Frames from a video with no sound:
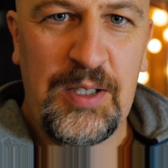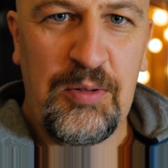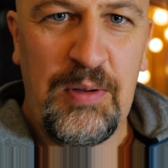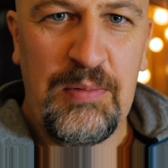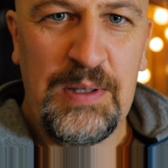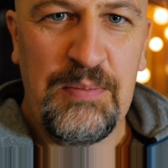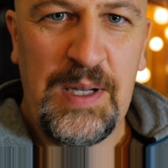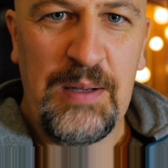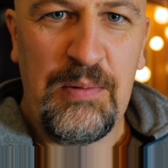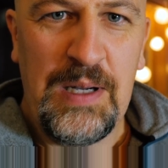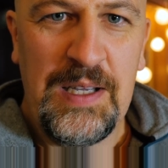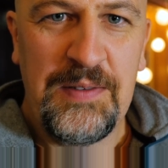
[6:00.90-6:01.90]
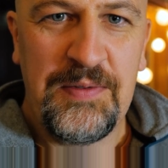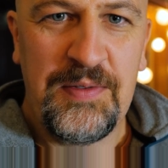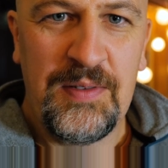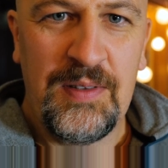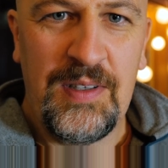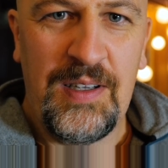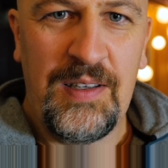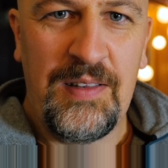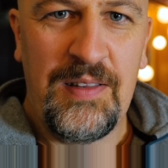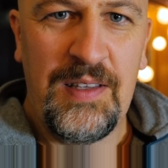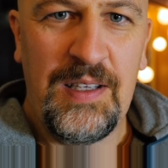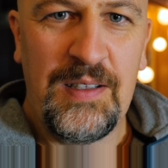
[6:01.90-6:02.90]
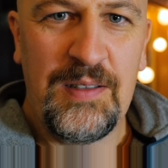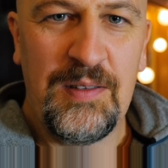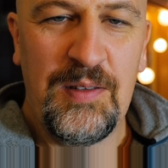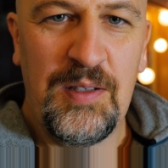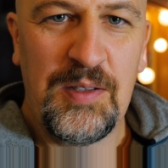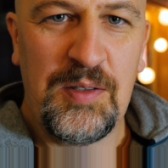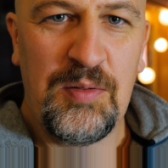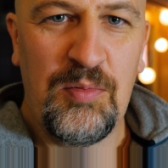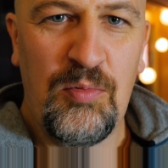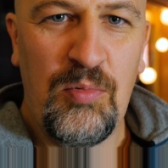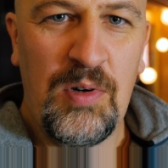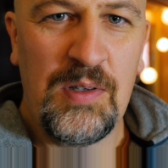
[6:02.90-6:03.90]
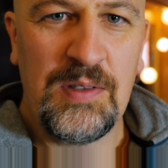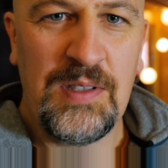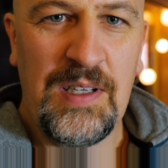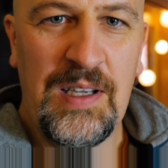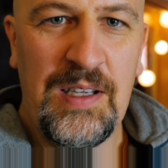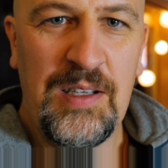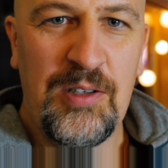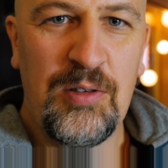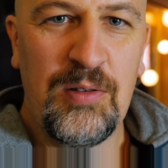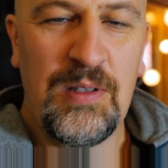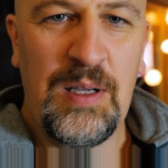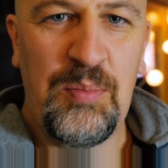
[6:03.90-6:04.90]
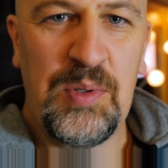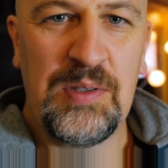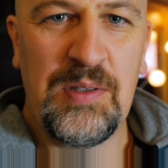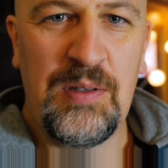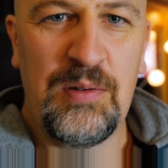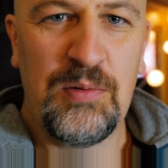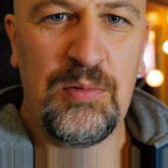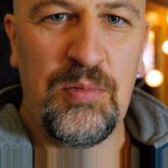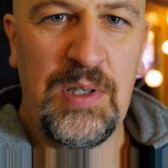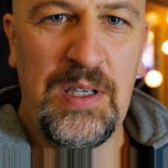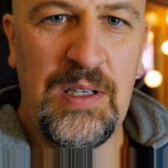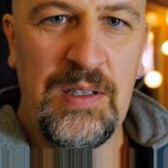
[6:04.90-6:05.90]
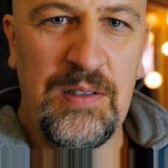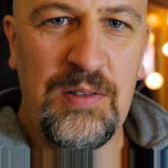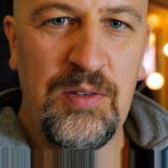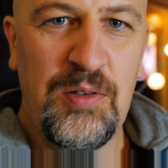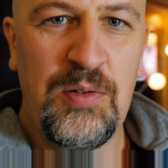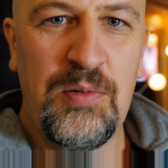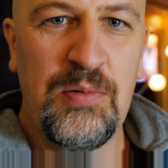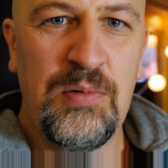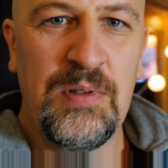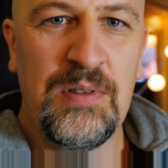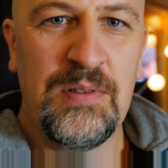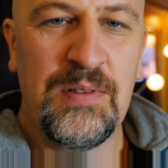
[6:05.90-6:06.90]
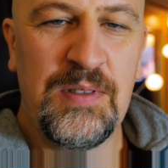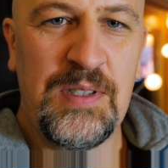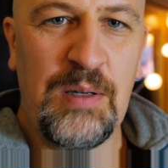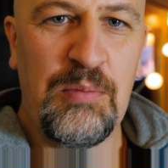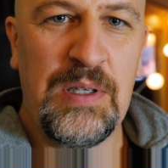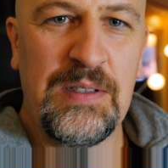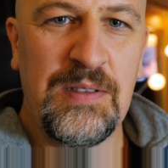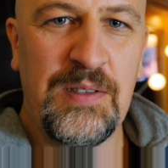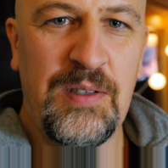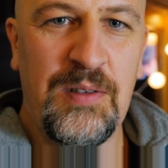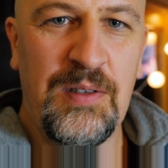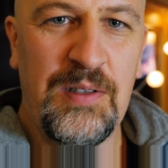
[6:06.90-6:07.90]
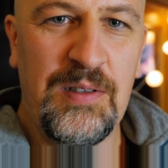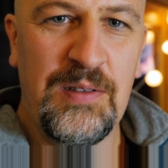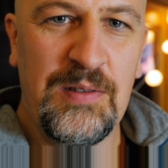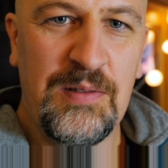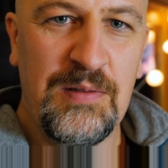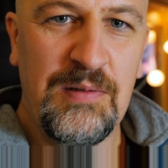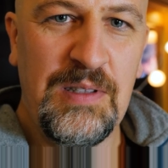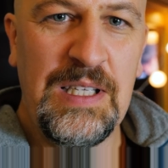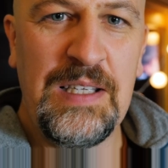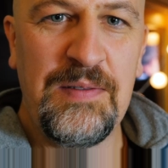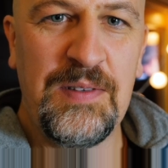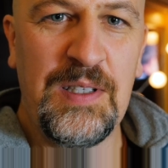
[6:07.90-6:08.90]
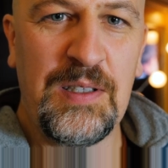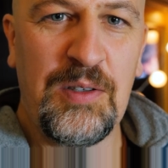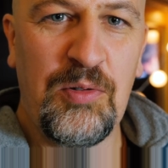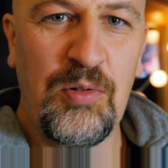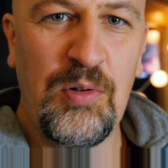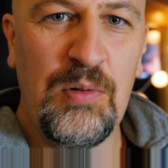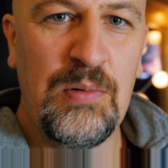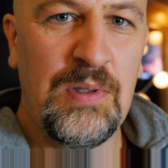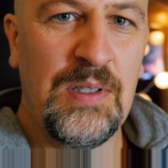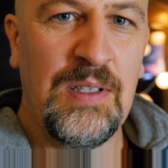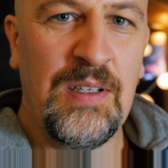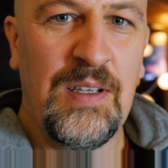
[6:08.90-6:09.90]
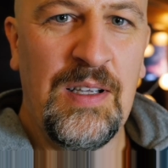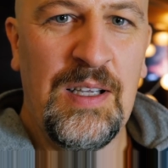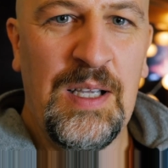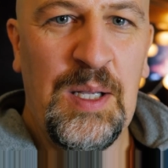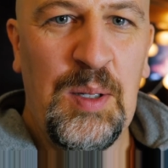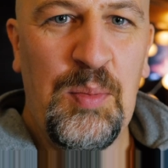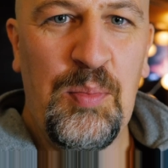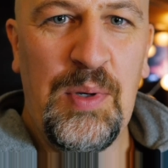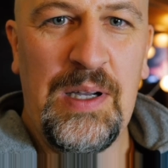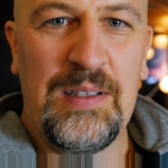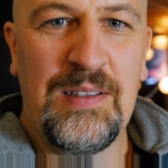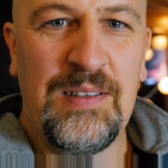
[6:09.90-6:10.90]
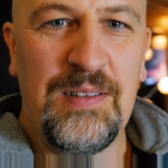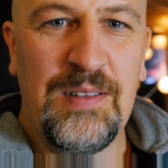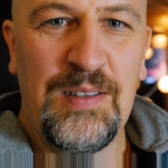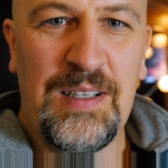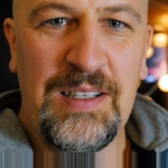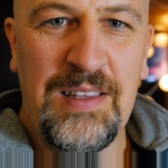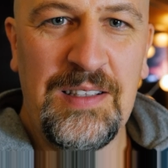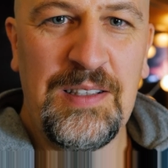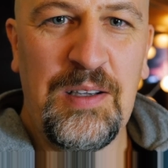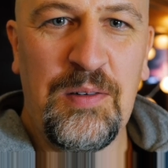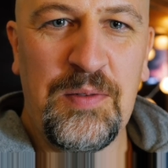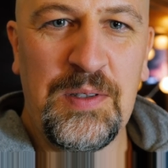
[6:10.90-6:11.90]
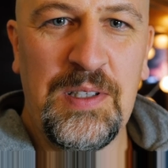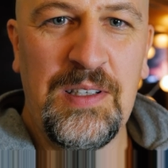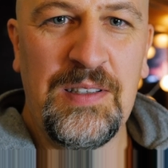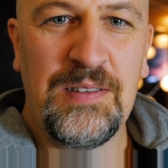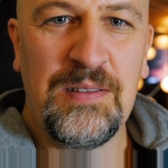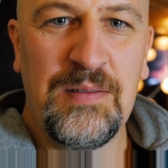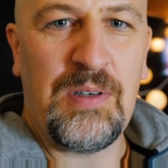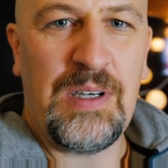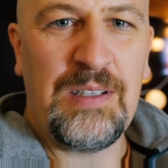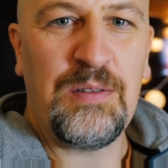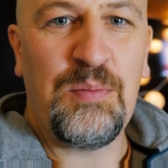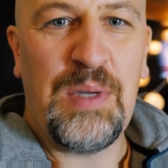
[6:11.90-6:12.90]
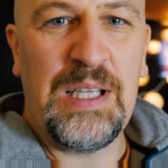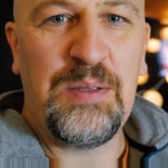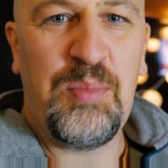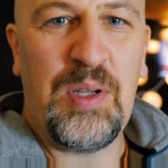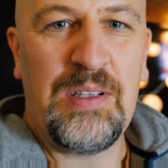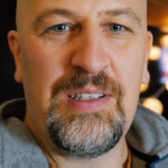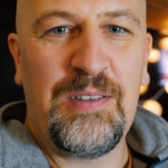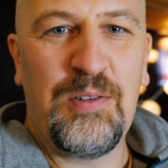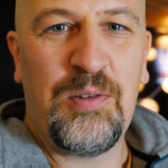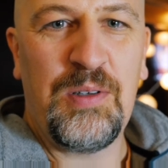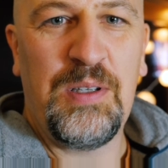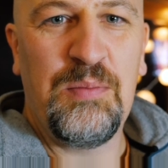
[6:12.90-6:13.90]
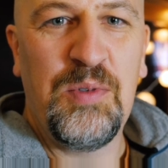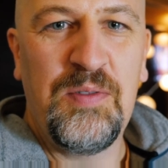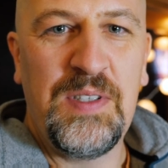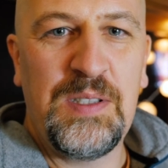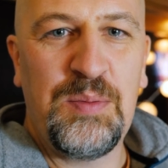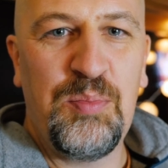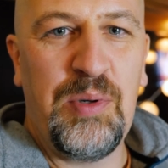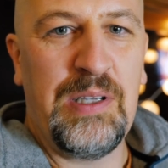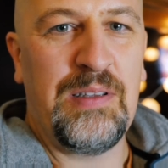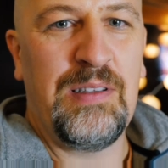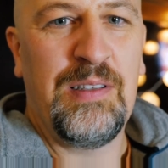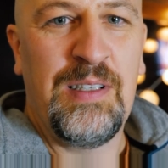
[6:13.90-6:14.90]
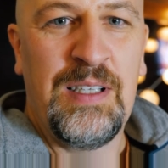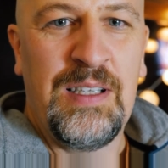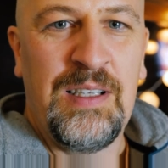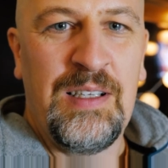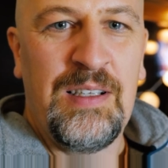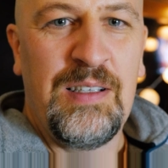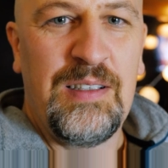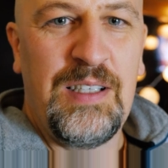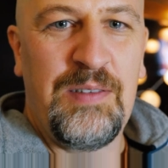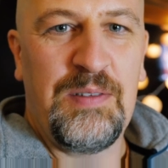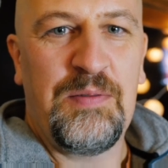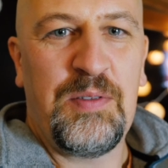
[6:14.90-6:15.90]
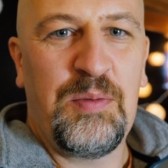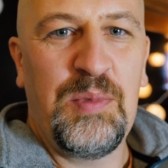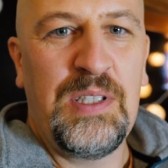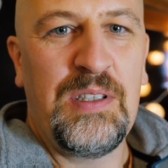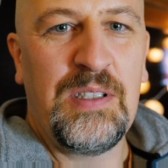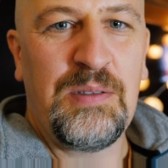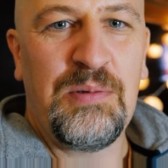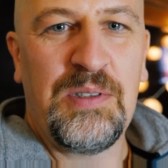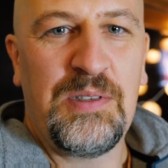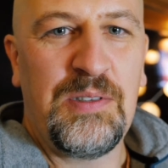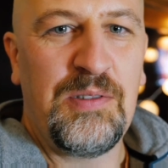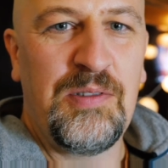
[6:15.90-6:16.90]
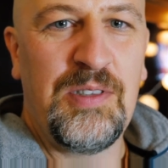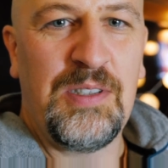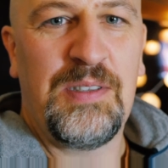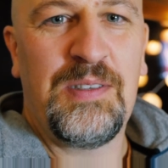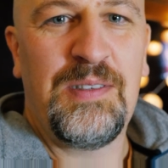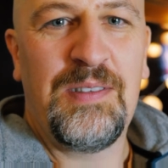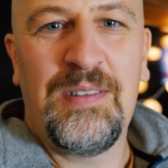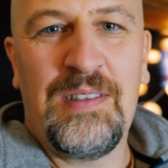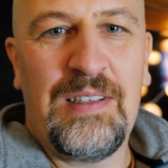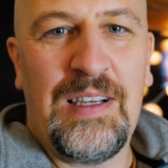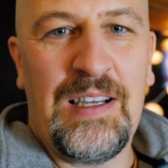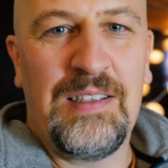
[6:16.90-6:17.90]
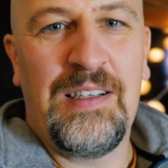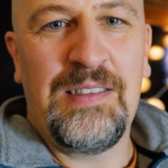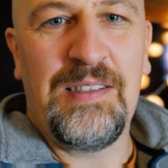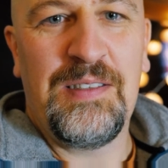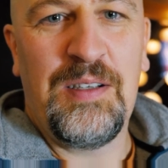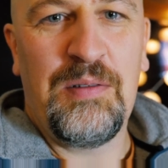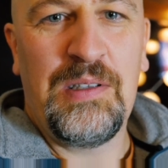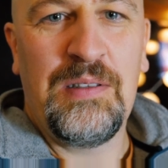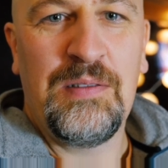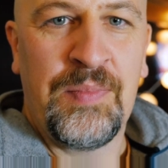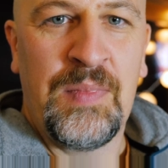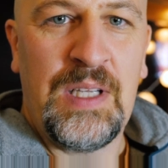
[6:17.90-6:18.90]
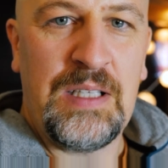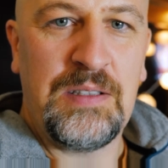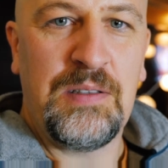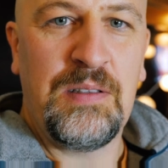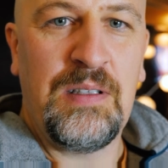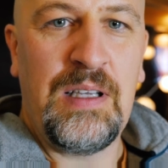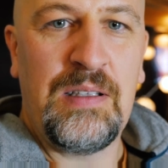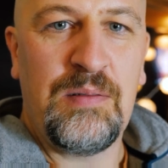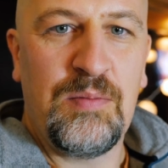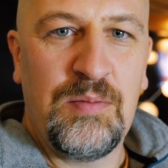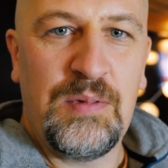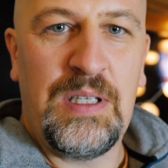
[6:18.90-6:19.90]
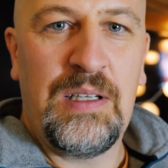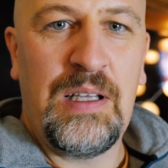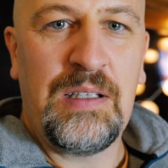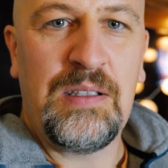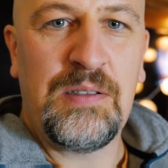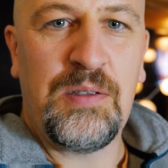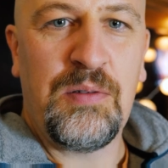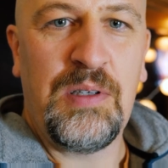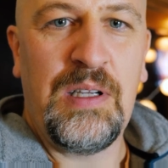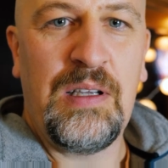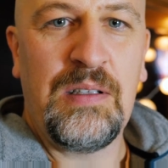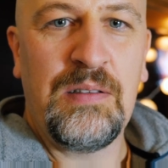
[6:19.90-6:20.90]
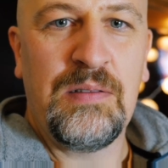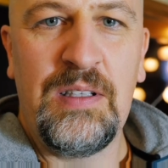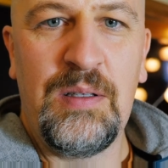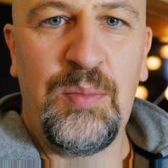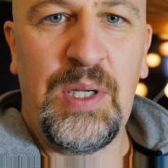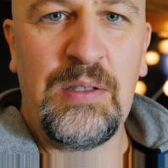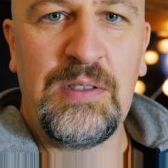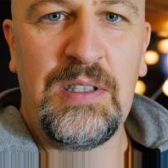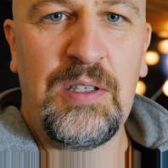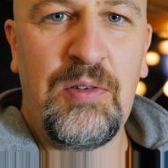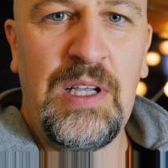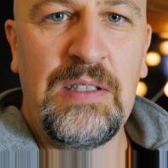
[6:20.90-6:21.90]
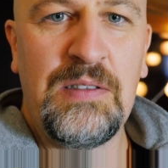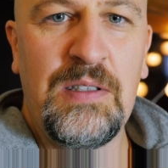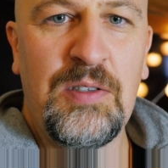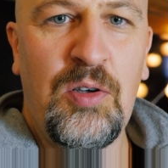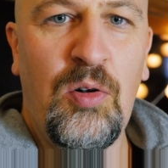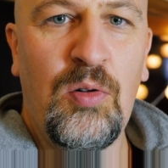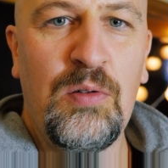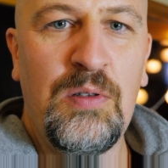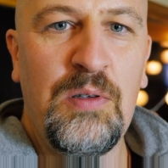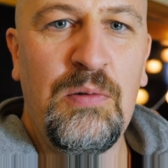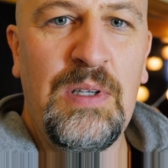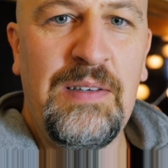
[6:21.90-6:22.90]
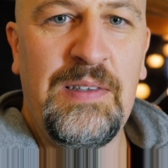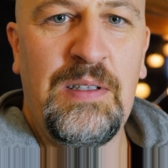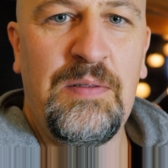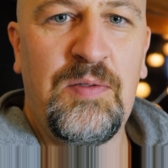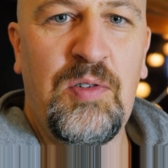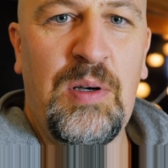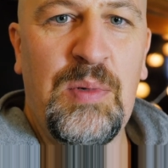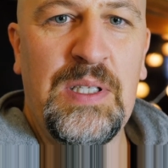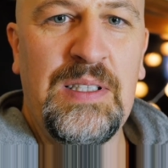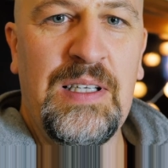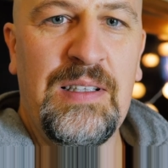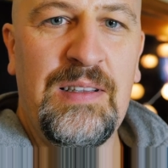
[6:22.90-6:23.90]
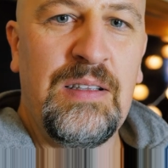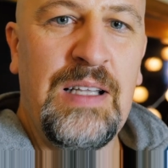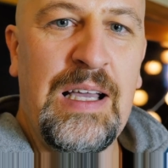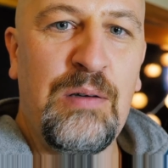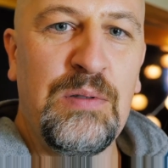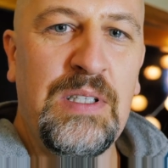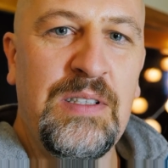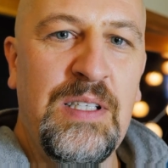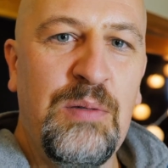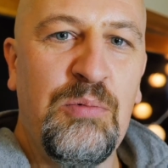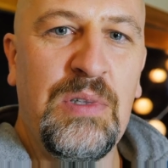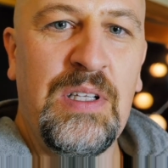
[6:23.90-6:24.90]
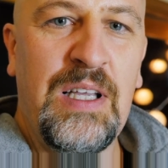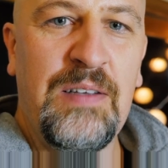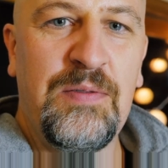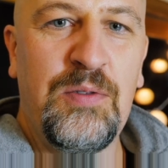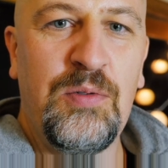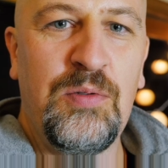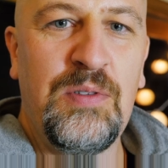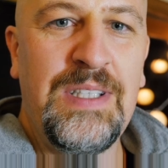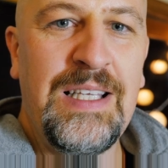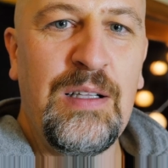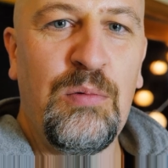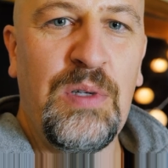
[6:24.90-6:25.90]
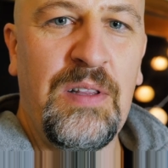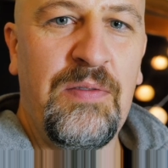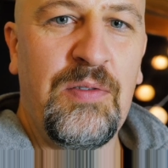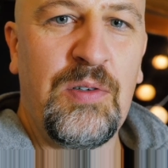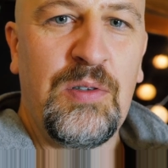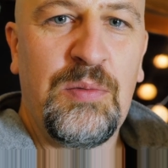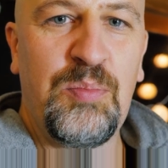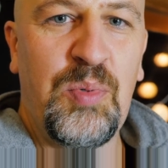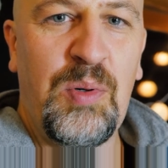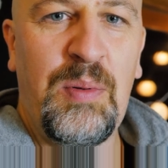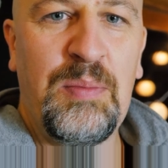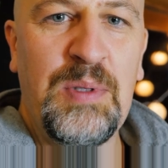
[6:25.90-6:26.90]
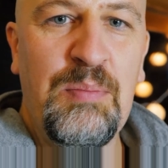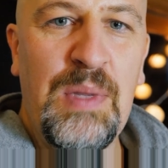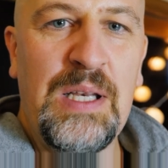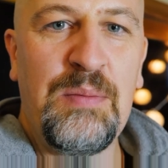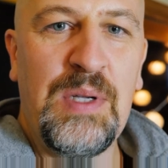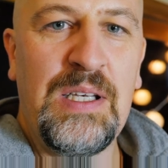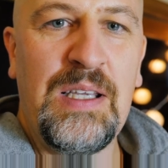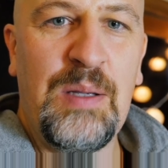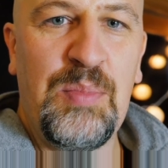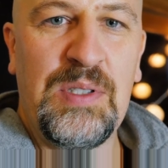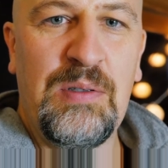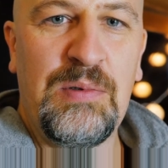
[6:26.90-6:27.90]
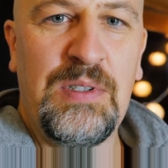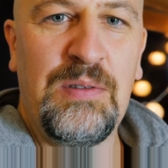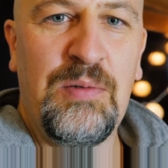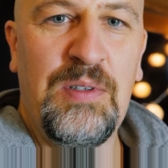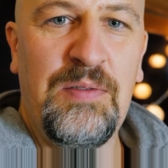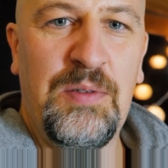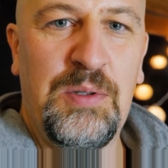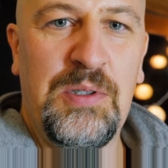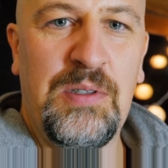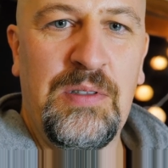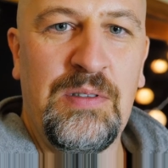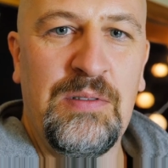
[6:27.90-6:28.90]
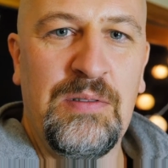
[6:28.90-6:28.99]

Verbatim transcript: agree with my wife. I think this was a good episode. We knew someone's gonna leave the crew, but I think they overdid it. I don't mind blood and gore in movies, but even for me, this was just unnecessary. Other than that, I like the storyline because it creates this whole new level of drama that now the team will have to deal with for probably many, many episodes into the future.